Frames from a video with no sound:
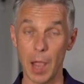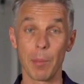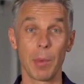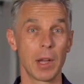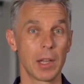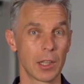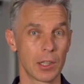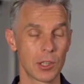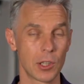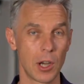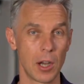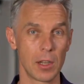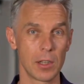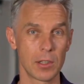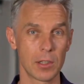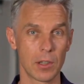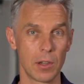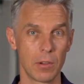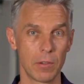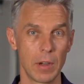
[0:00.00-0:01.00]
I'm Alex
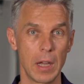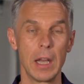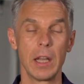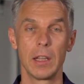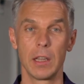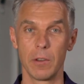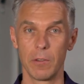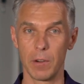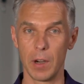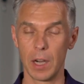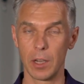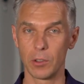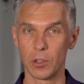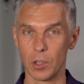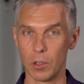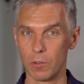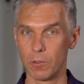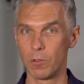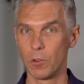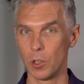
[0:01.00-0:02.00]
Koloskov, the
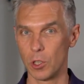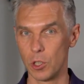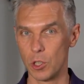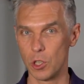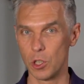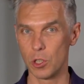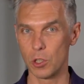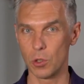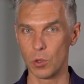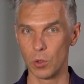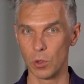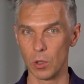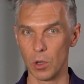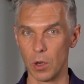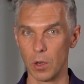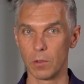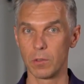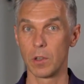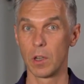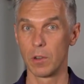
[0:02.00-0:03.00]
founder of Photigy School
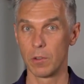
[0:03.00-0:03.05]
of